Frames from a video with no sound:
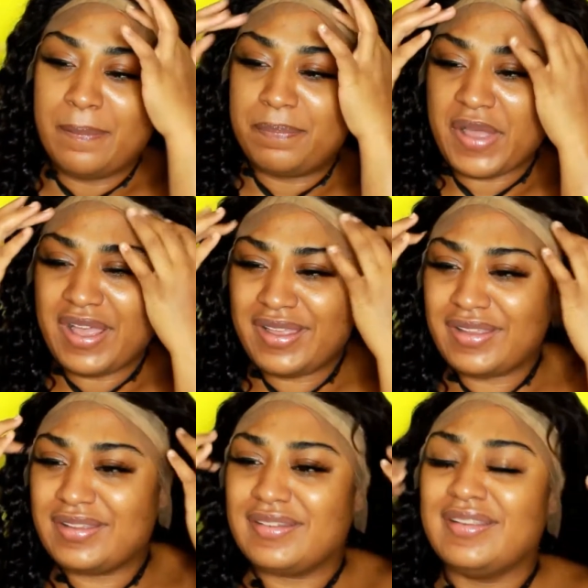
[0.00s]

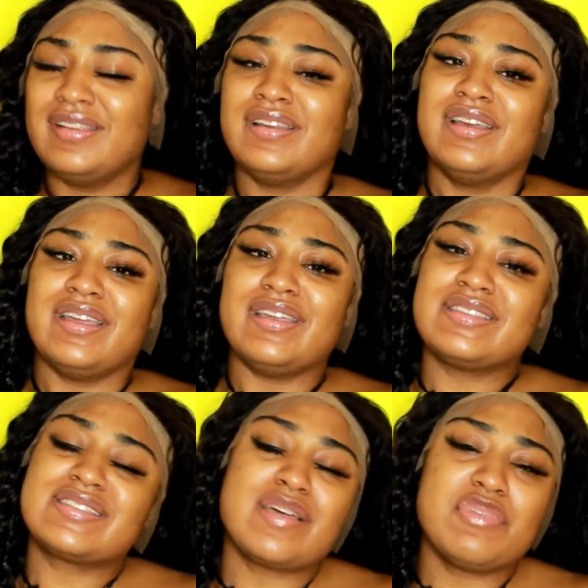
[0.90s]
but
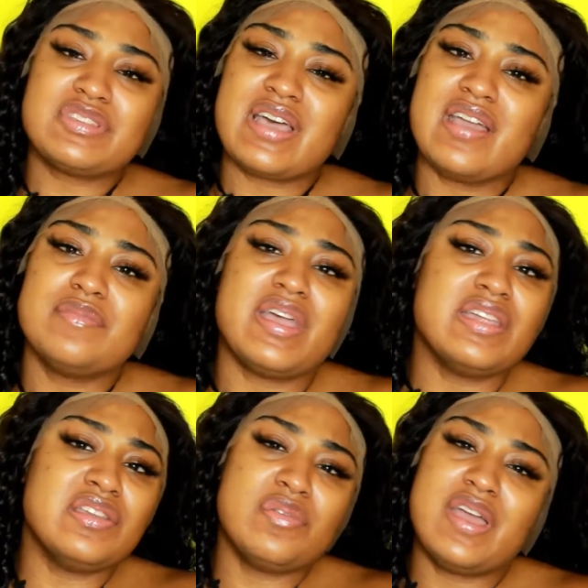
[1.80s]
it's summertime
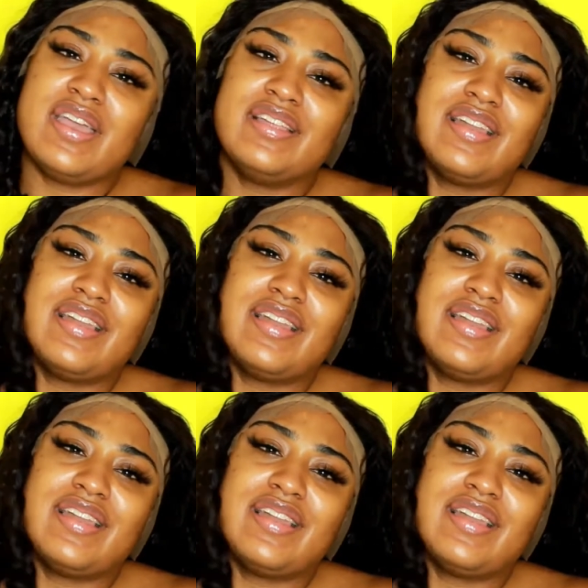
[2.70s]
anyway.